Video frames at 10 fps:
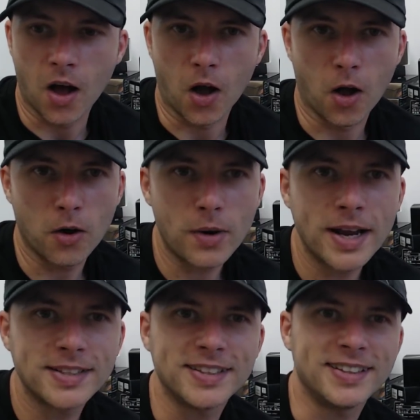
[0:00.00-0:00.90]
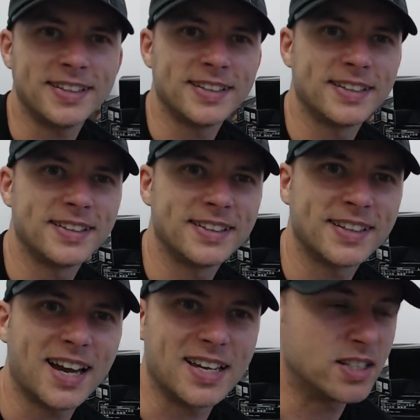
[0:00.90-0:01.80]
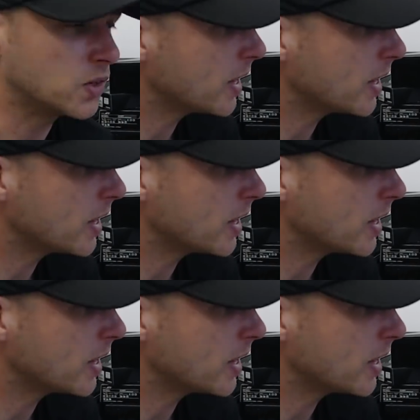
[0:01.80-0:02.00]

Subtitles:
Alrighty, guys, so